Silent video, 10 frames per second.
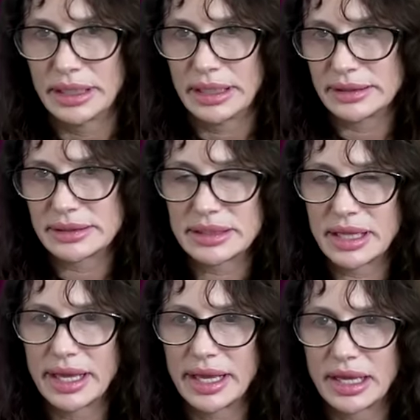It's
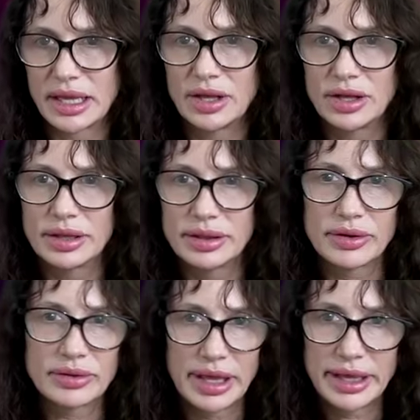like,
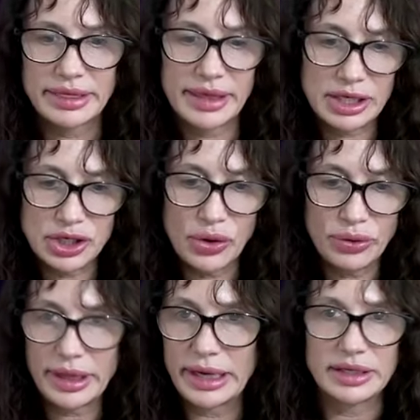they're like, they
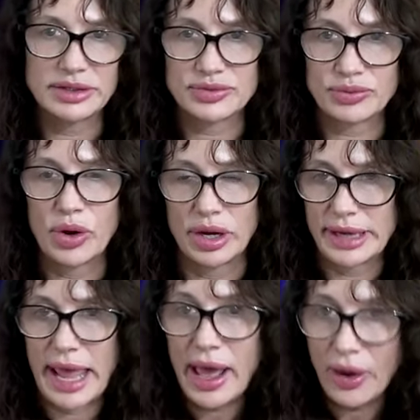know that it's
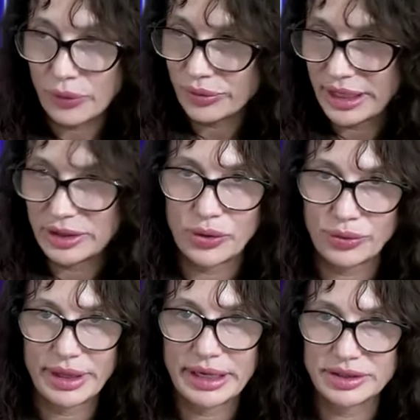wrong. Now they
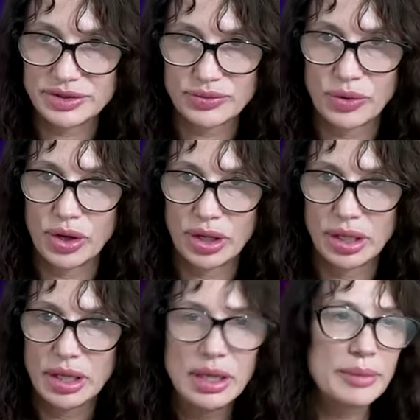know that it's wrong.